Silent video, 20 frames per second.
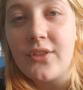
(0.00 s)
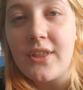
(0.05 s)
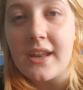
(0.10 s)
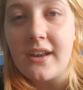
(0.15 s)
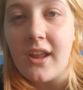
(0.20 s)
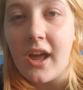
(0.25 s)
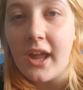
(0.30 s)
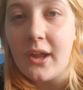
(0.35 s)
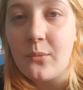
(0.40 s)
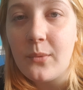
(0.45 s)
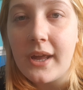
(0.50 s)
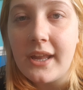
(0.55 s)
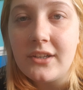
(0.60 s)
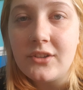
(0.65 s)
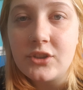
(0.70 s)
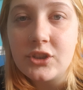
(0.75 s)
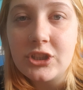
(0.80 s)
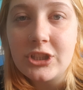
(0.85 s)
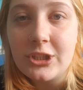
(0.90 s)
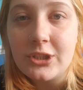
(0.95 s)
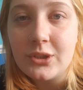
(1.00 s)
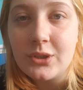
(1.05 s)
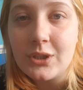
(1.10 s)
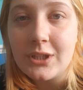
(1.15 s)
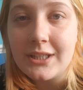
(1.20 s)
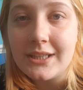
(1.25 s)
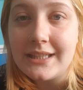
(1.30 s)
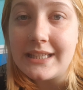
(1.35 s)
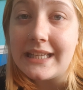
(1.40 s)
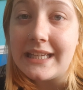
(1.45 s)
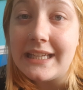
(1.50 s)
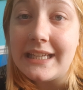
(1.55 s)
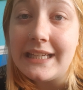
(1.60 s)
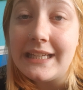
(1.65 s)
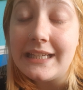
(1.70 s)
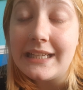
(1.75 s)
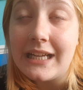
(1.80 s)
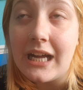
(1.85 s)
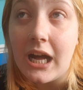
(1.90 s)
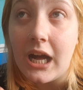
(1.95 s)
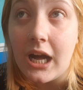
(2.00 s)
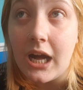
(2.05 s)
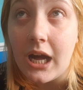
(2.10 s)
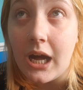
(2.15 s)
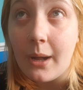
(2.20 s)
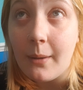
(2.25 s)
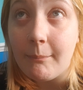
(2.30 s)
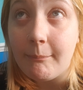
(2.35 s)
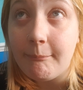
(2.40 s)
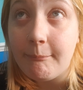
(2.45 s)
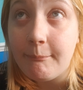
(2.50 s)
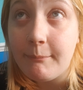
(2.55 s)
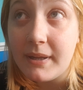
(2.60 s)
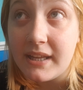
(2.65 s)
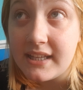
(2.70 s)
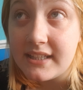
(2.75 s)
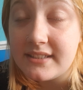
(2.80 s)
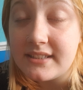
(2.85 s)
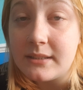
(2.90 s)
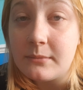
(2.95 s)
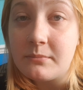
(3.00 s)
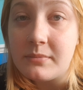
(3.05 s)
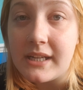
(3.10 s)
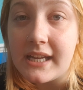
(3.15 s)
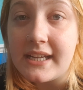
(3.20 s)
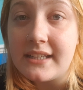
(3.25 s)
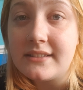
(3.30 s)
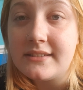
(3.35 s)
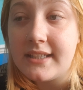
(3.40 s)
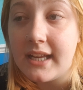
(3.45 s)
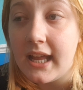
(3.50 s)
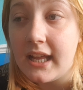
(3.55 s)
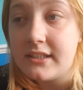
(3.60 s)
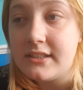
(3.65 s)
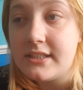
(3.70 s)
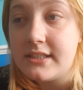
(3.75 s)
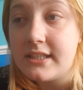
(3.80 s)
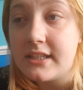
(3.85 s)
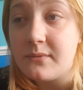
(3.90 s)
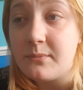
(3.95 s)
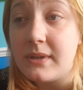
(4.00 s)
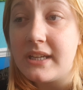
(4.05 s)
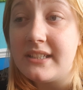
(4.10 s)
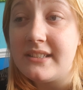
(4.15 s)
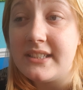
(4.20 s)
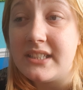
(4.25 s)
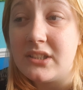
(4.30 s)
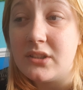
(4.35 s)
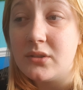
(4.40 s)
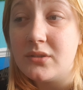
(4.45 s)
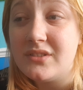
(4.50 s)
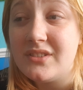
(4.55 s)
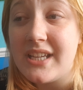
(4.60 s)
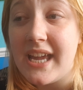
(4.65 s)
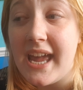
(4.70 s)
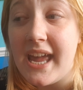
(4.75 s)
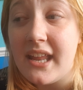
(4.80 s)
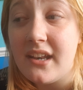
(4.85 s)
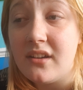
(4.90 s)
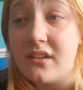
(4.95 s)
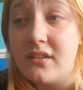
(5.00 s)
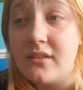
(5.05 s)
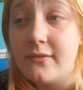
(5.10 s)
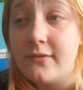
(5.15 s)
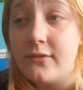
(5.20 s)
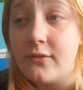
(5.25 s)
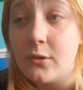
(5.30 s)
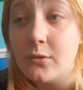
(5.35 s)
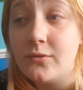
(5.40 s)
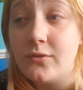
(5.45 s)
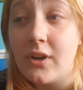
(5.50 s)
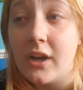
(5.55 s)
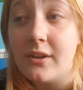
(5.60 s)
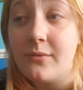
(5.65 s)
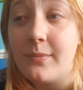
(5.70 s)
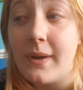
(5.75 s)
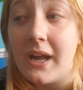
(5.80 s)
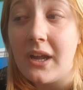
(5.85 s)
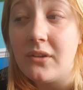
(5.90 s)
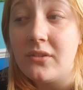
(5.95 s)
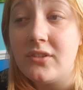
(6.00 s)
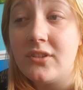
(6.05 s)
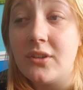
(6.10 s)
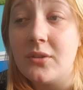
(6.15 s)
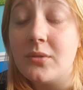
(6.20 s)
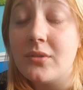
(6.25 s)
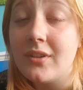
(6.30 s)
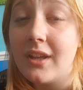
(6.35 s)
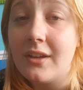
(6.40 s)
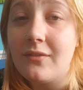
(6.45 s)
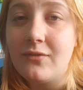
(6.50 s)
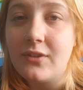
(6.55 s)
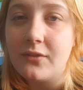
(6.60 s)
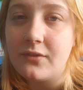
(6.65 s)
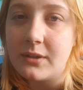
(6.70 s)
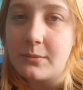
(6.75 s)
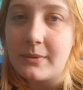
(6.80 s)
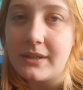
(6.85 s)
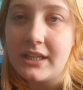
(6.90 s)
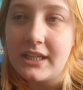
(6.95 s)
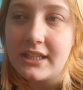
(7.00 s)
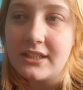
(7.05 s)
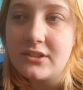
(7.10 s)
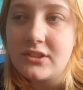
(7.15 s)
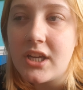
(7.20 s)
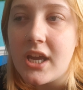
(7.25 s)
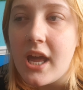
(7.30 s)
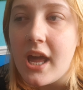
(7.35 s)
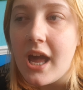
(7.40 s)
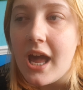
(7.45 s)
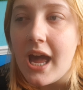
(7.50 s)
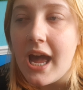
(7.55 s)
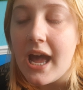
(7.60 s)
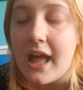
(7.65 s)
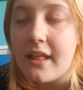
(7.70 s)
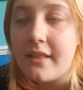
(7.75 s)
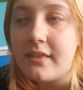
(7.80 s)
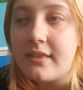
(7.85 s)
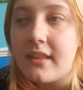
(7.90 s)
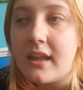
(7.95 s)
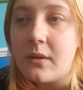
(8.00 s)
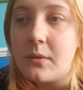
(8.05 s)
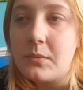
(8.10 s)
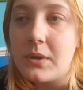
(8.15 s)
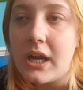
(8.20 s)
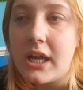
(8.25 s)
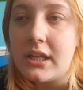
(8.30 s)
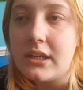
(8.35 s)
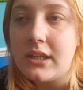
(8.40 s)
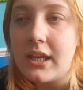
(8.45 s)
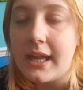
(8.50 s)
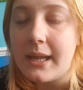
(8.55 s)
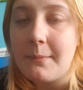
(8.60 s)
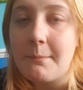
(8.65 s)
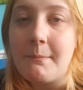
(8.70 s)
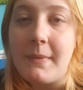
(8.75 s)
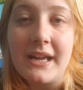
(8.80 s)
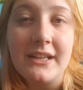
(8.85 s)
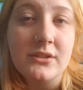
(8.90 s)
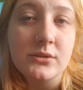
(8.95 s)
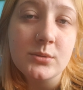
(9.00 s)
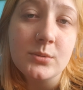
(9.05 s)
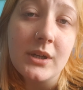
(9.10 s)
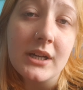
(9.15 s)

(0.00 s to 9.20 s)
then I went to the piercing place. They actually did me a deal, 10 for £5, so it was like 50p each, and they weren't like metal